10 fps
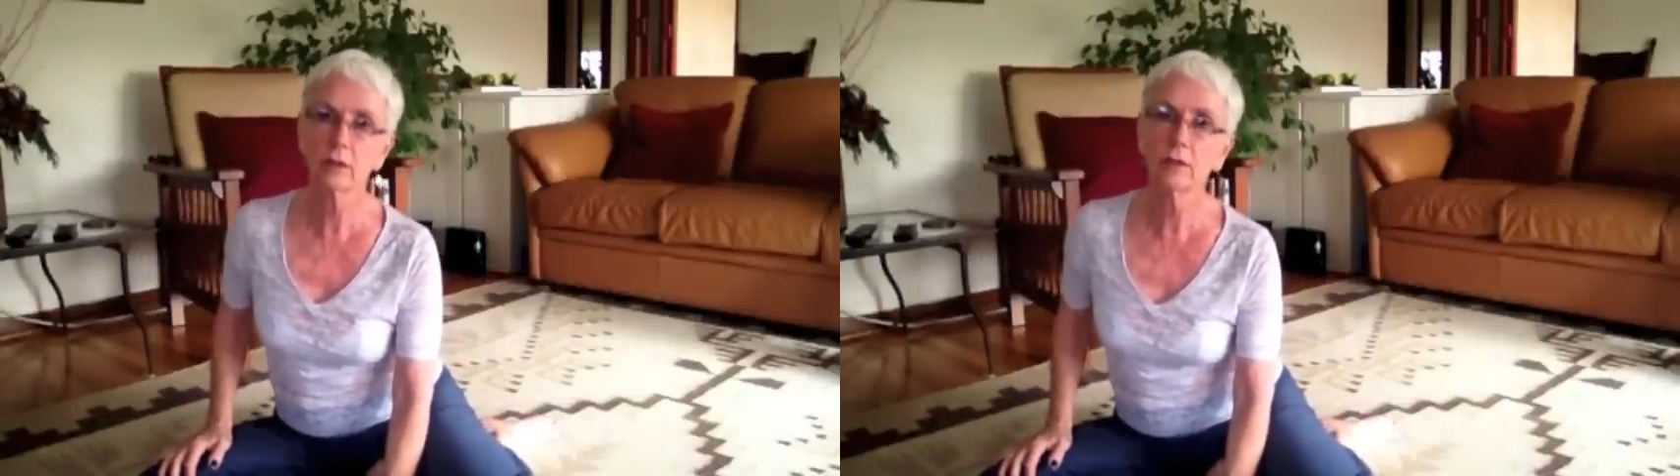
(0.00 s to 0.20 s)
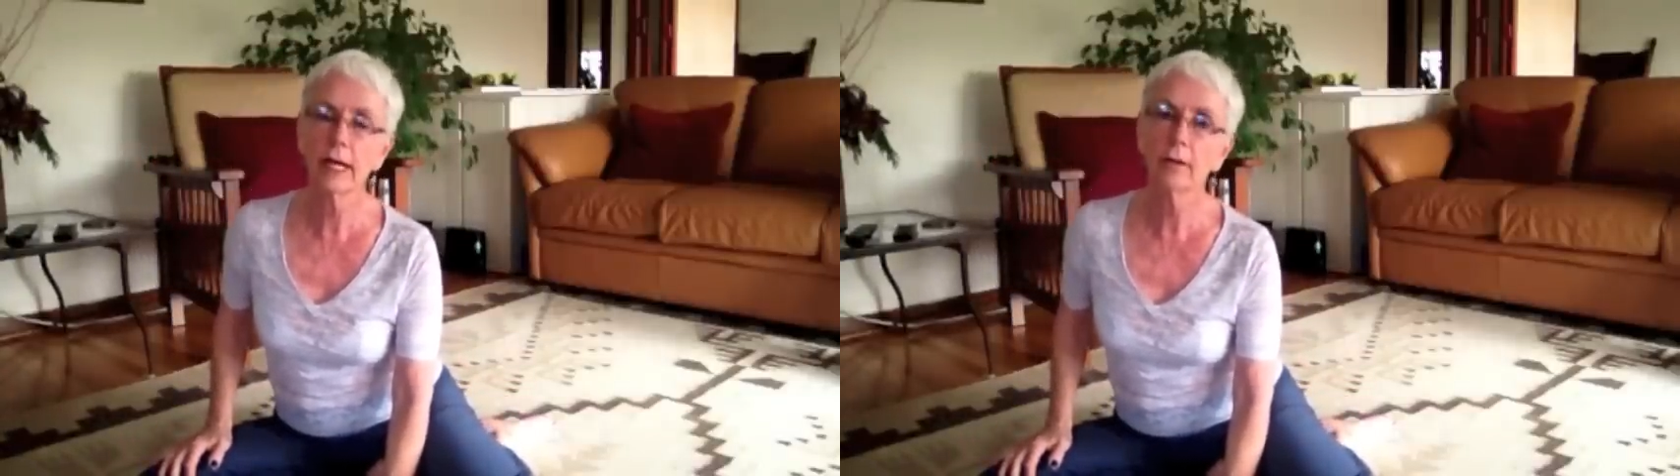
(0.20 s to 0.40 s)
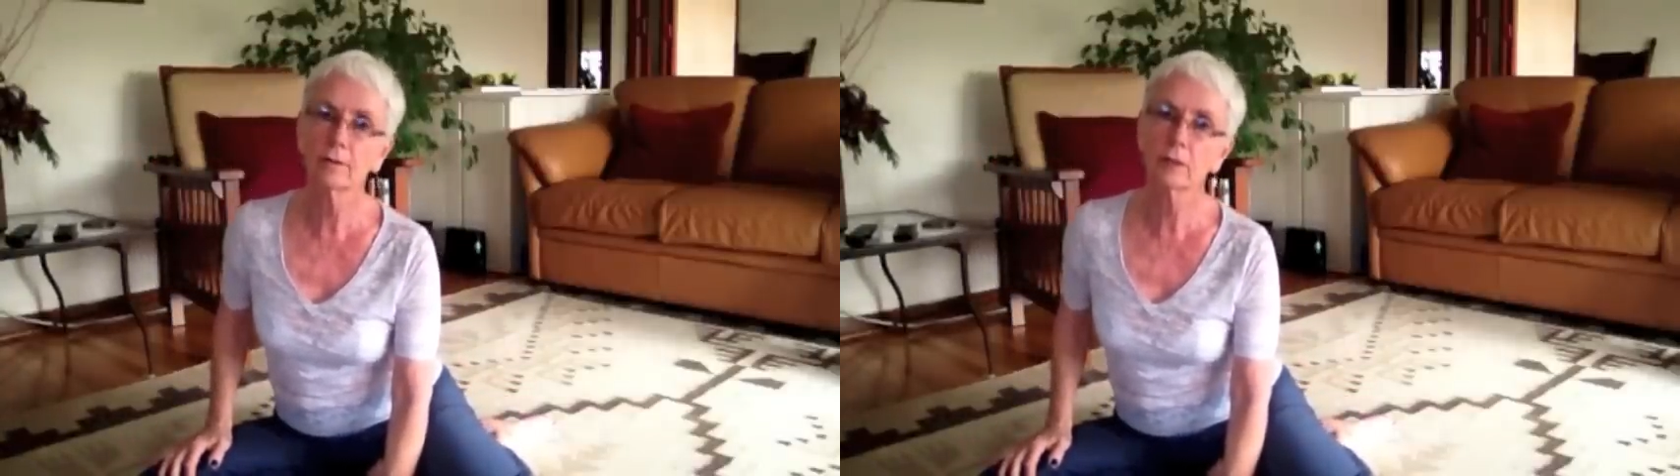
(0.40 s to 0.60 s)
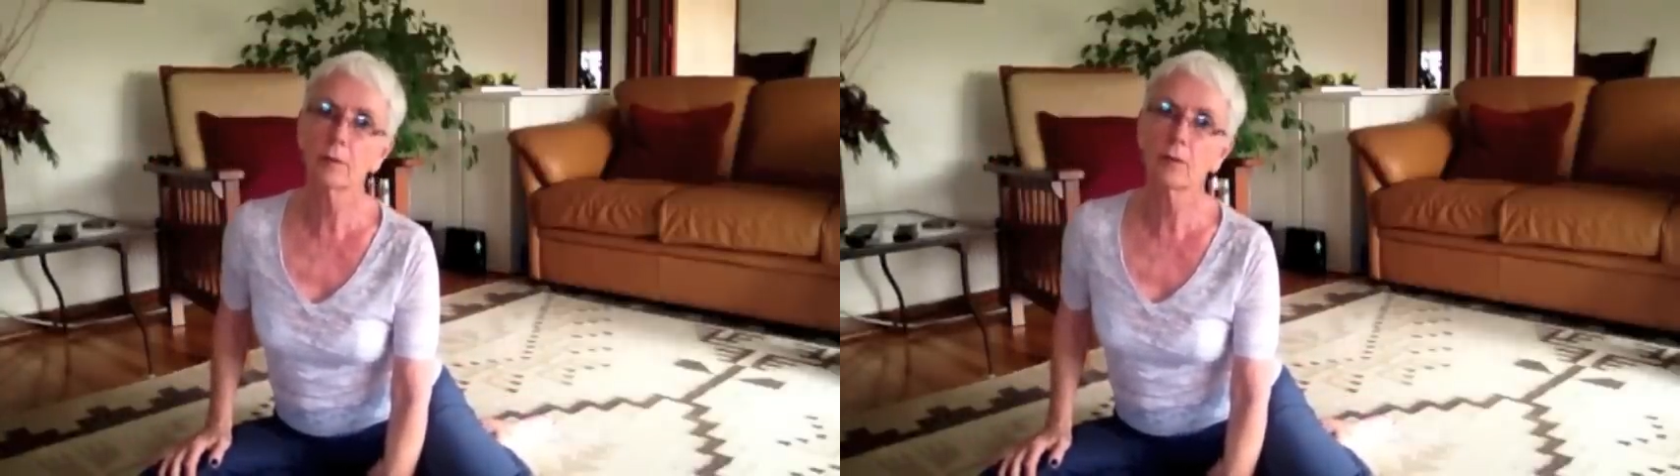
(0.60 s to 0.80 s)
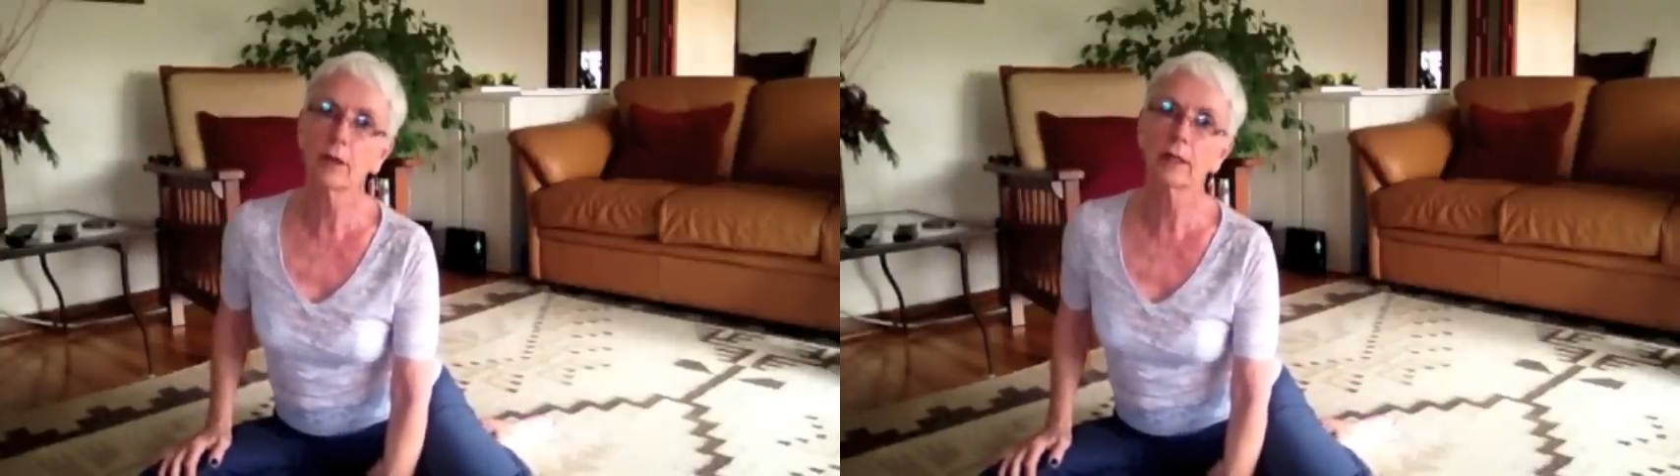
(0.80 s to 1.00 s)
help
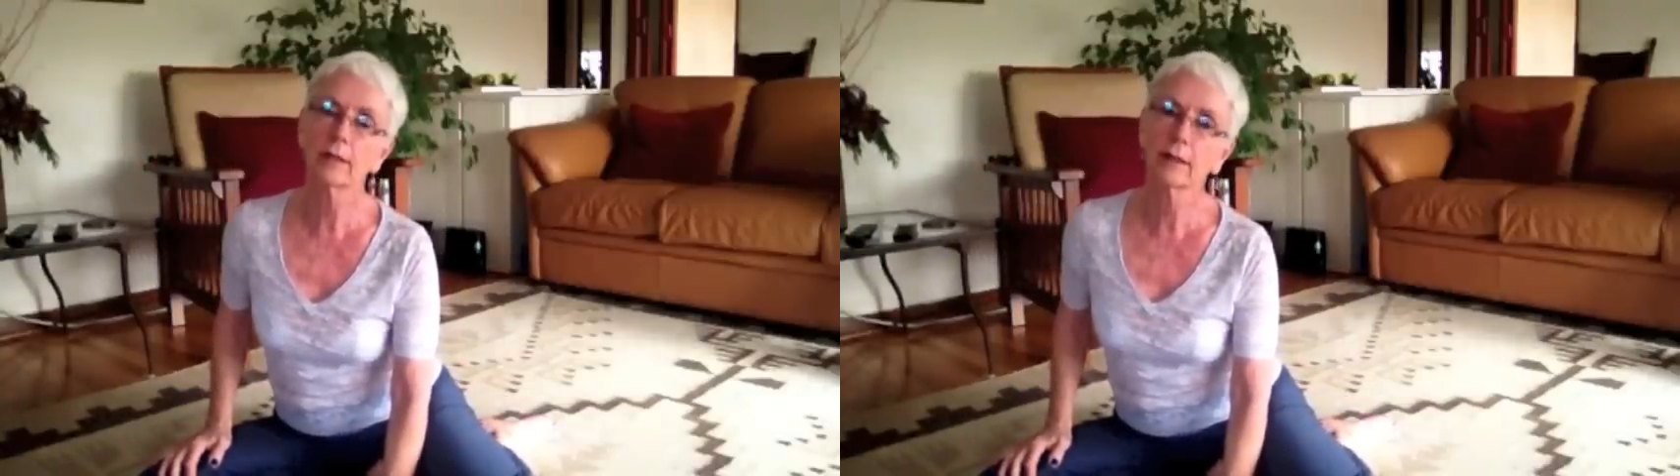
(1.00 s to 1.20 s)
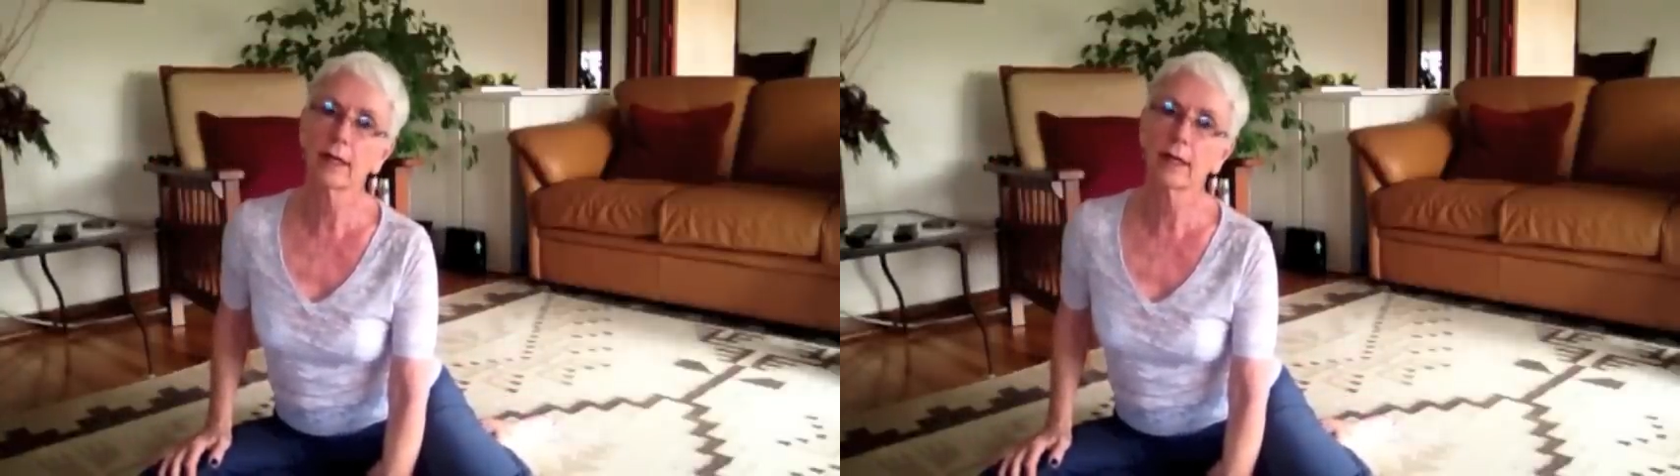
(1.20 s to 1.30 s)
support